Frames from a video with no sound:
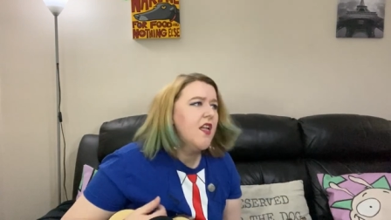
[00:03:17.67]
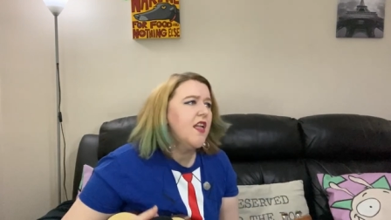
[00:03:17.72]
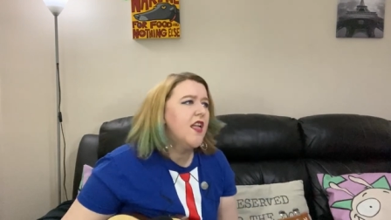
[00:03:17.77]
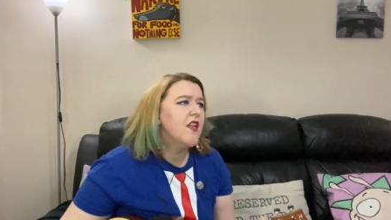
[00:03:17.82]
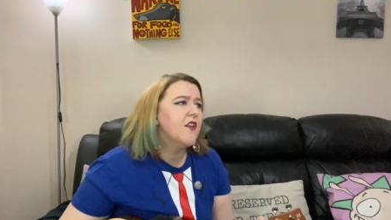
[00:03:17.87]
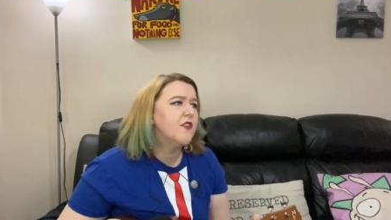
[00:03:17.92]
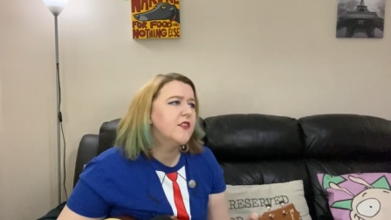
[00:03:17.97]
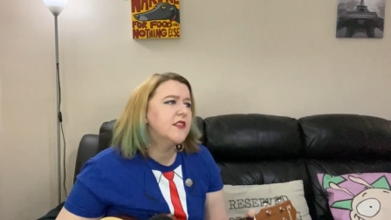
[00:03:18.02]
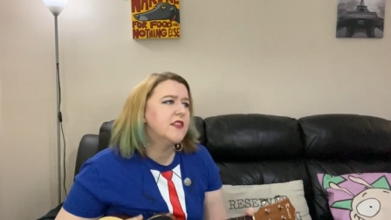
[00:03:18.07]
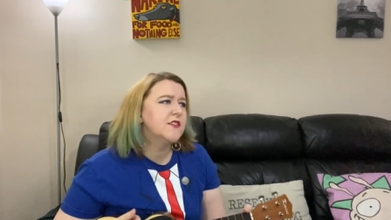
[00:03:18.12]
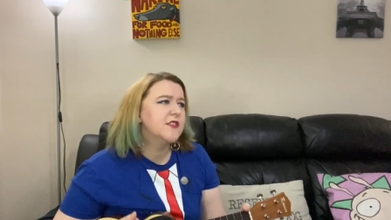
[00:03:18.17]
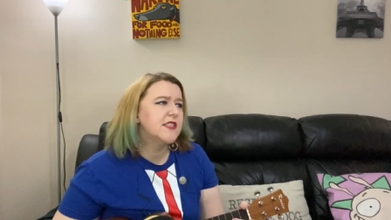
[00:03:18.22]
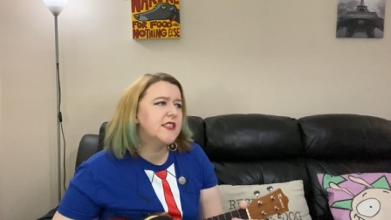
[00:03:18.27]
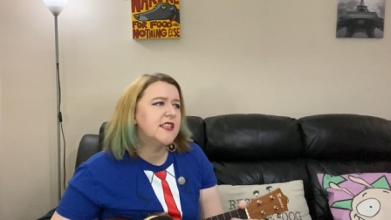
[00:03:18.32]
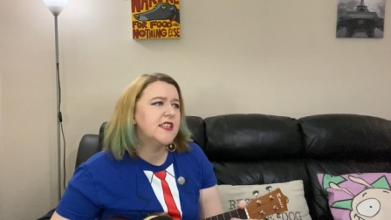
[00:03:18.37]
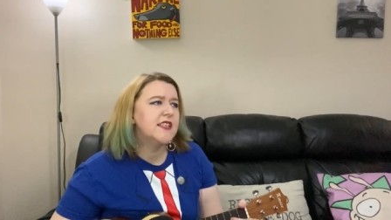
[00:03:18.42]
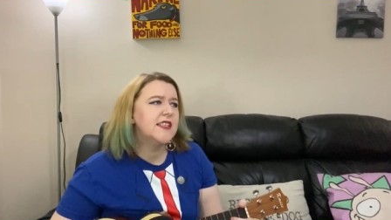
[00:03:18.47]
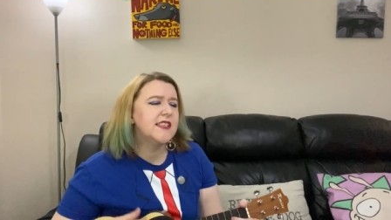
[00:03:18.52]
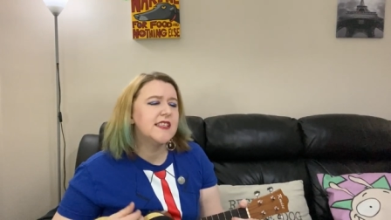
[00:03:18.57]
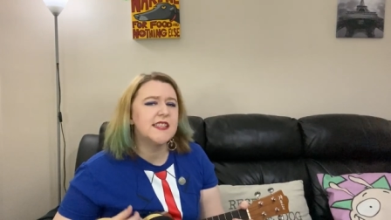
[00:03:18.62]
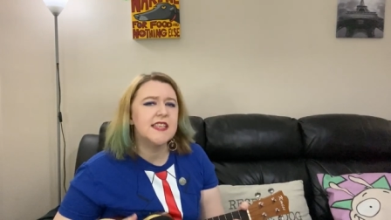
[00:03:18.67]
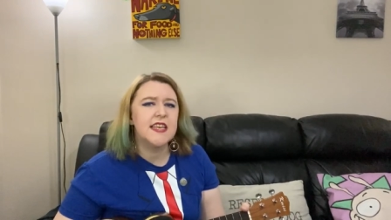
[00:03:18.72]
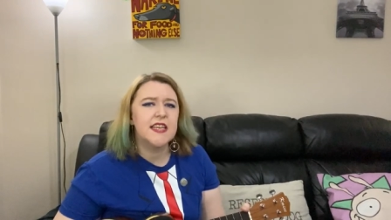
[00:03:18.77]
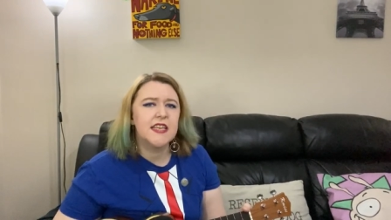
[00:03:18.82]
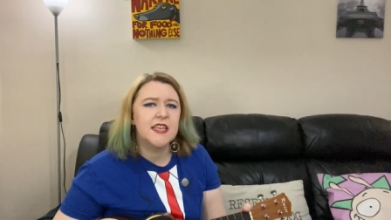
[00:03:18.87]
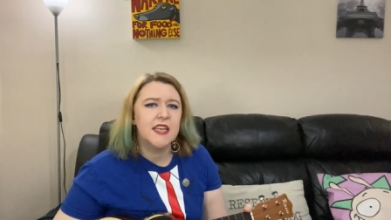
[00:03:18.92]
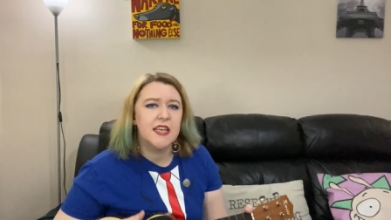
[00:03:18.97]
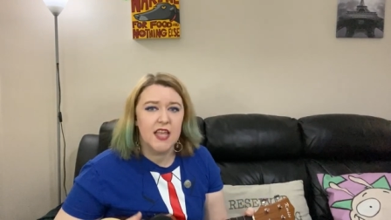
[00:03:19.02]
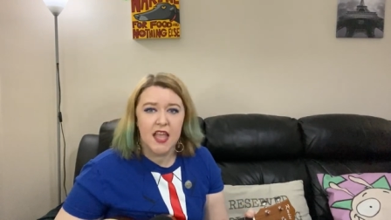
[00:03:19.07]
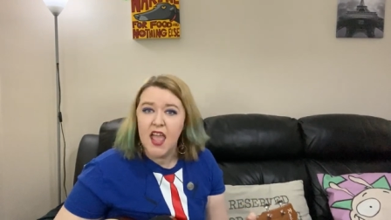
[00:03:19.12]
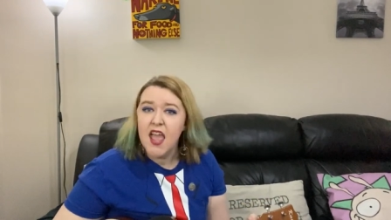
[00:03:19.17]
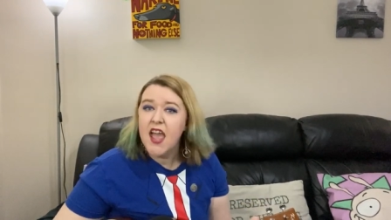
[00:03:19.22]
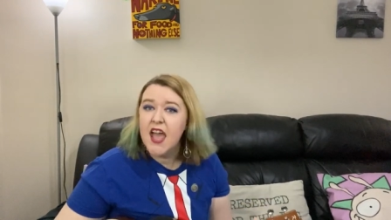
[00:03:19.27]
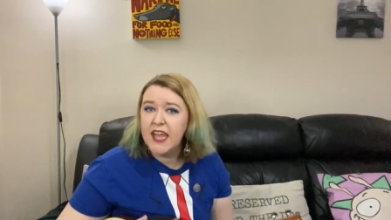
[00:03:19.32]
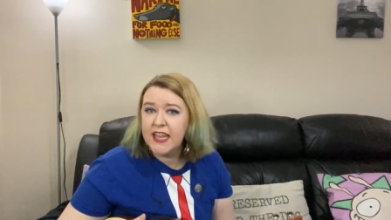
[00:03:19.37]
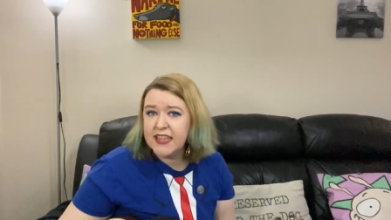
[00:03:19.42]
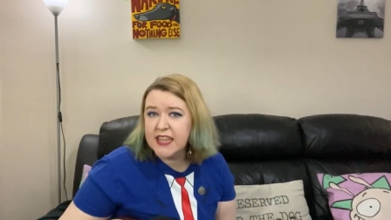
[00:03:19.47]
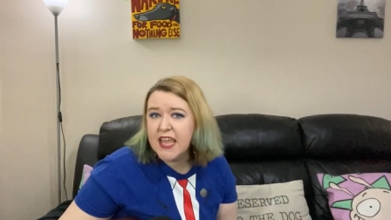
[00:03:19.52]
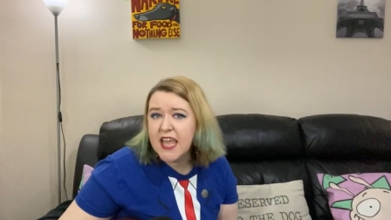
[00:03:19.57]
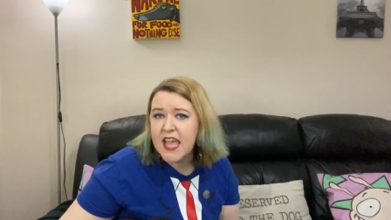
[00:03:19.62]
He's cross until he's sick,
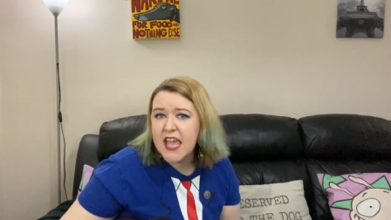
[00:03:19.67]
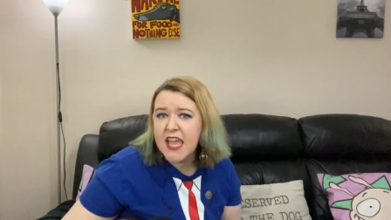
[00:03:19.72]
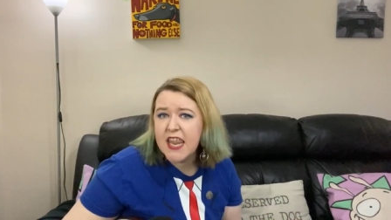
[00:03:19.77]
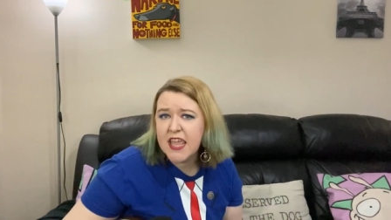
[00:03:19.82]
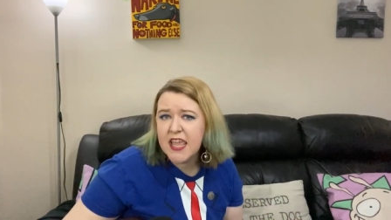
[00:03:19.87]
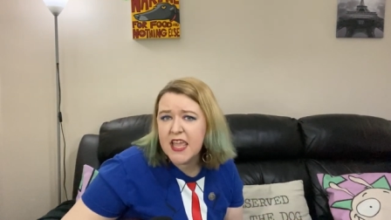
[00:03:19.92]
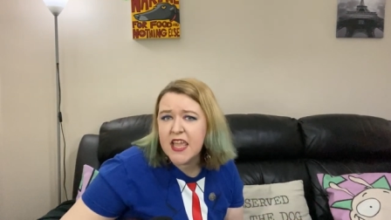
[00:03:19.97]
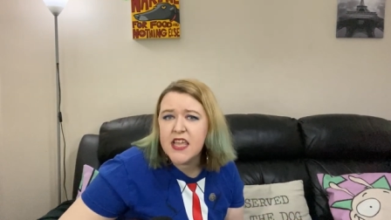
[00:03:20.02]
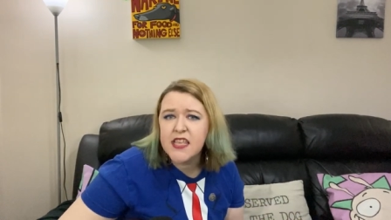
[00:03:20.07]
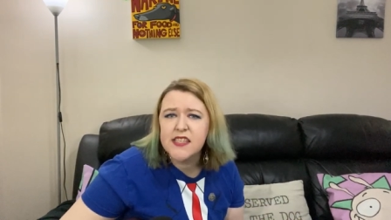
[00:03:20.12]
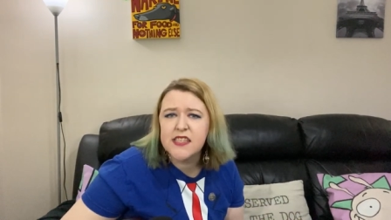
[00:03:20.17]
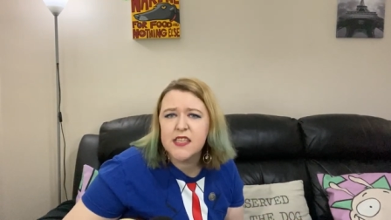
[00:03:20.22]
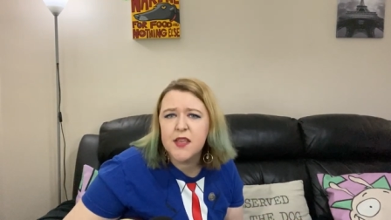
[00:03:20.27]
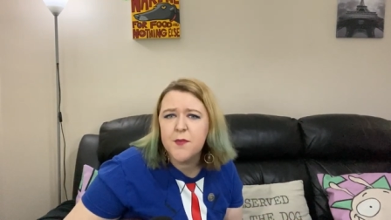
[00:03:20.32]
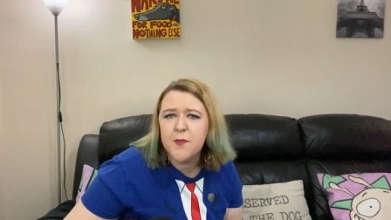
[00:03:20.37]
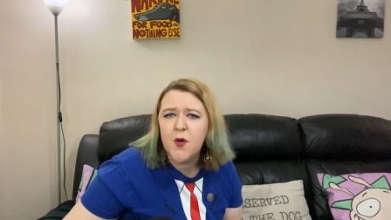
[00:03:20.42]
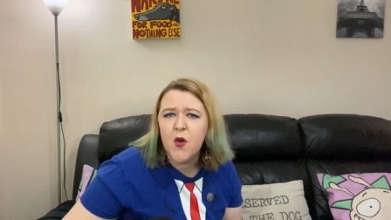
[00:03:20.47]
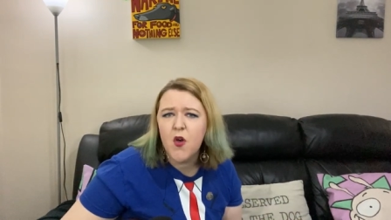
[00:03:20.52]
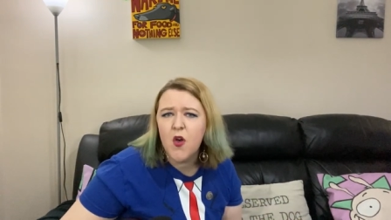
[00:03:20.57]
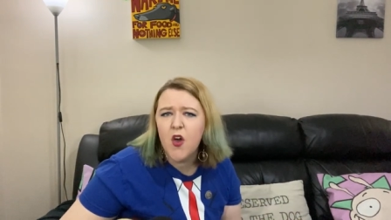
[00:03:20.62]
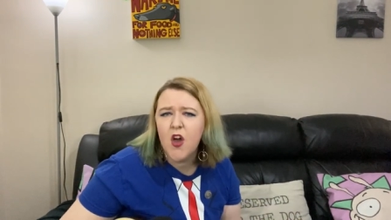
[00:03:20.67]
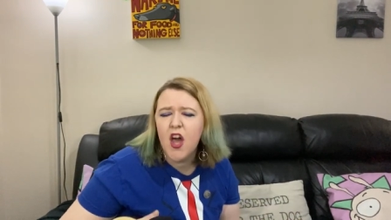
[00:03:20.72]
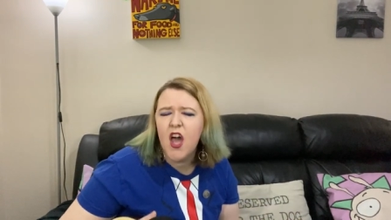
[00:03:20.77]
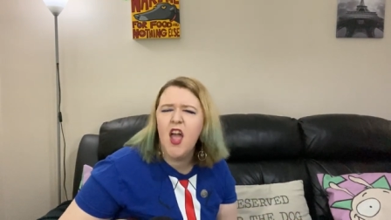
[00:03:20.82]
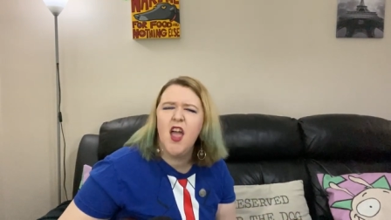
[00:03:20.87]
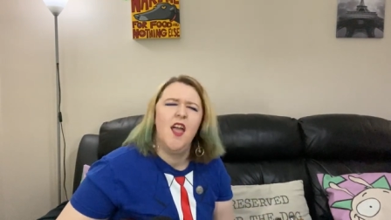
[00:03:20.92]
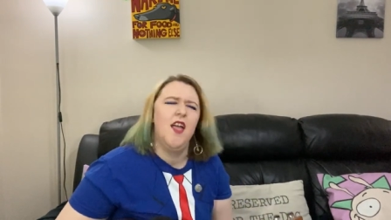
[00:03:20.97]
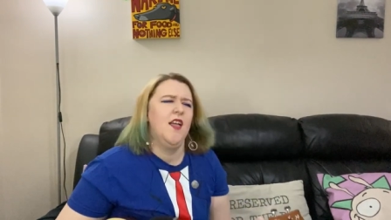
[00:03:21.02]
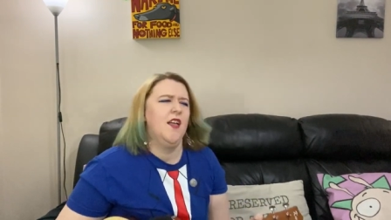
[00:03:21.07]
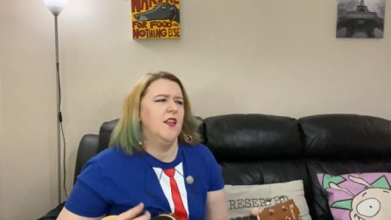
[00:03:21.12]
and then he eats some more.